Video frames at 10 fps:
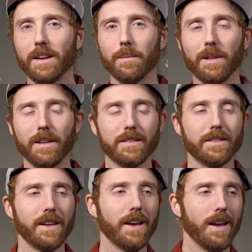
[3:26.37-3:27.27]
on my
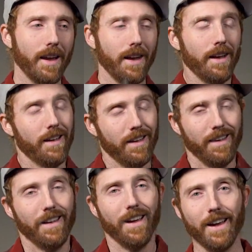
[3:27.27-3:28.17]
list,
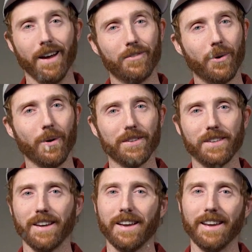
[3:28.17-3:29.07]
of
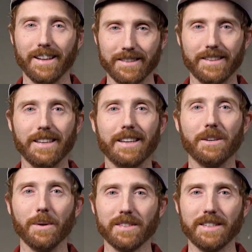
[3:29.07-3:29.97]
course, it's
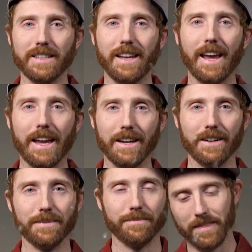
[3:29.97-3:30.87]
the USD
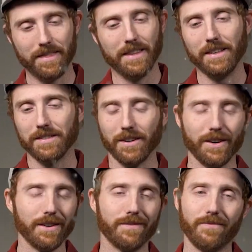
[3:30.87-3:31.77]
Aeon. These
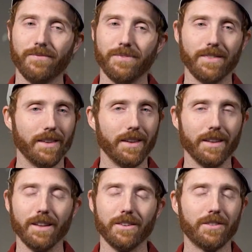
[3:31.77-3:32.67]
are
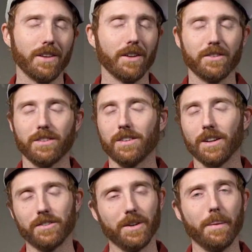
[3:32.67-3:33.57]

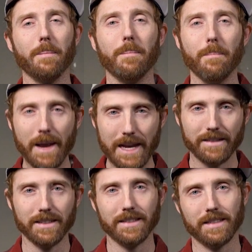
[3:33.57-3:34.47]
such an
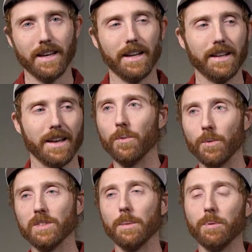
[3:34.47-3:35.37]
amazing skate. The
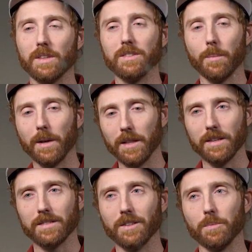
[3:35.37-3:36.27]
reason I put these on my
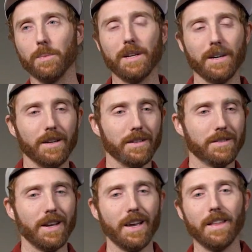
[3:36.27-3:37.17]
list is
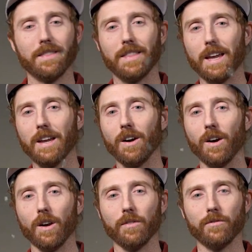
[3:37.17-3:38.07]
because they
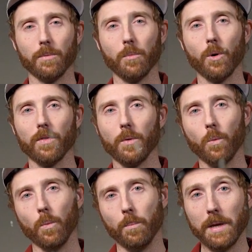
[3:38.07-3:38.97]
are for more of
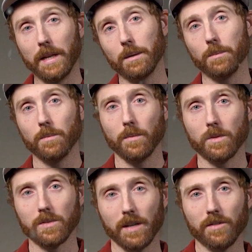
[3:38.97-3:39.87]
the medium
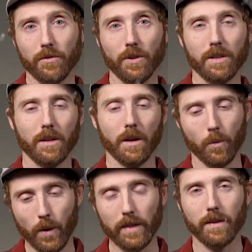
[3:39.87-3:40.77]
size foot,
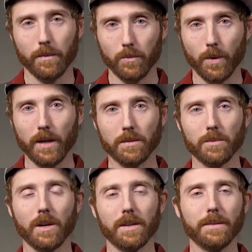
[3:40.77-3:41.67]
width-wise I'm
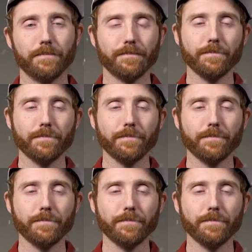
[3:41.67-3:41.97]
talking.